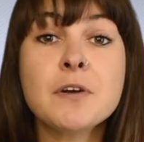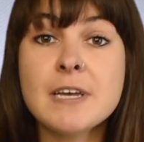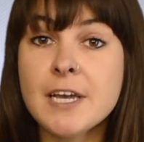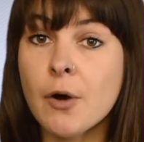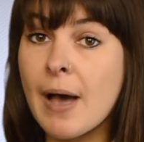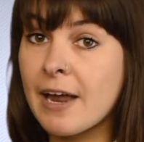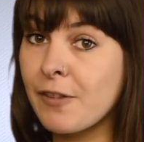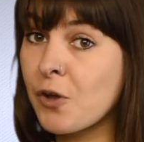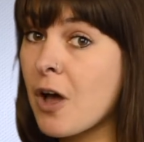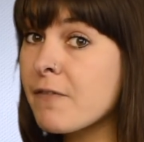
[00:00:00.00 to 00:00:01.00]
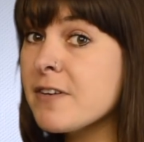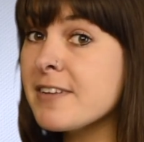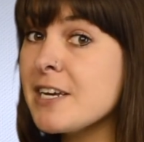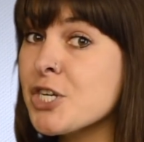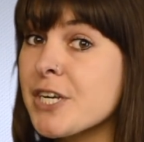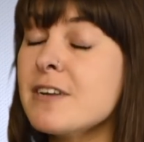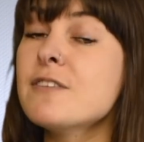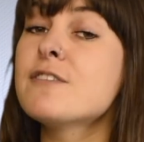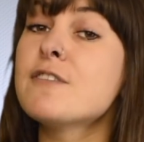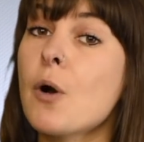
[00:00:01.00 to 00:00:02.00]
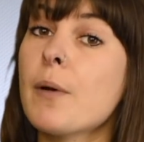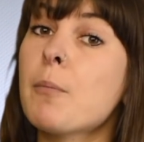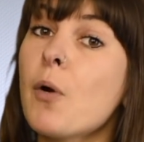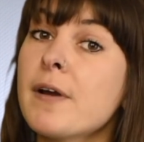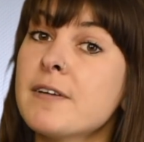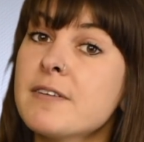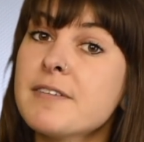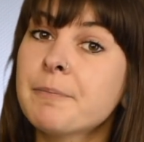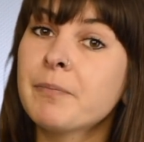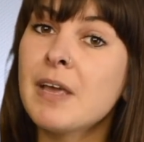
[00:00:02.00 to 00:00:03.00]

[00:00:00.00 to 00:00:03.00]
your ego out of the conversation is so important.